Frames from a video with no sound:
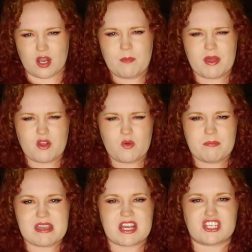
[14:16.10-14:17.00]
your mother
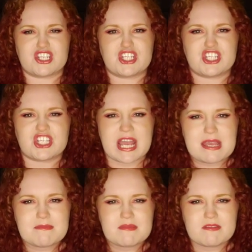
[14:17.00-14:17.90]
would be
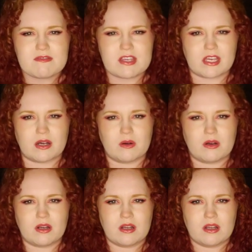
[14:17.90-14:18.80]
ashamed of you.
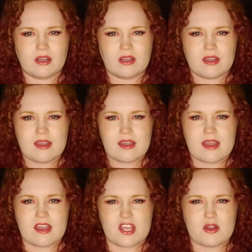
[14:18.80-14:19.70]

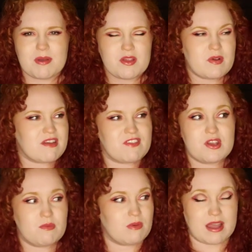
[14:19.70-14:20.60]
Your
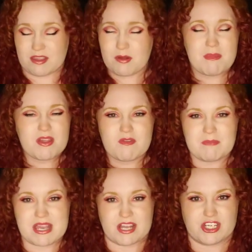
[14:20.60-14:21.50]
mother would
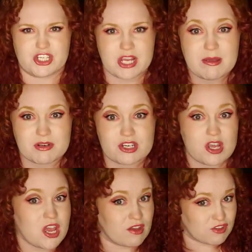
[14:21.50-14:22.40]
be ashamed
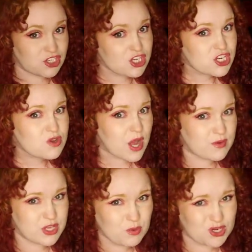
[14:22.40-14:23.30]
if she knew how
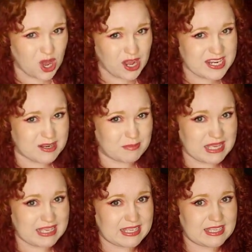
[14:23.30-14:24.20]
you were talking to
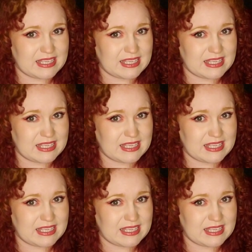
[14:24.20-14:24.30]
me.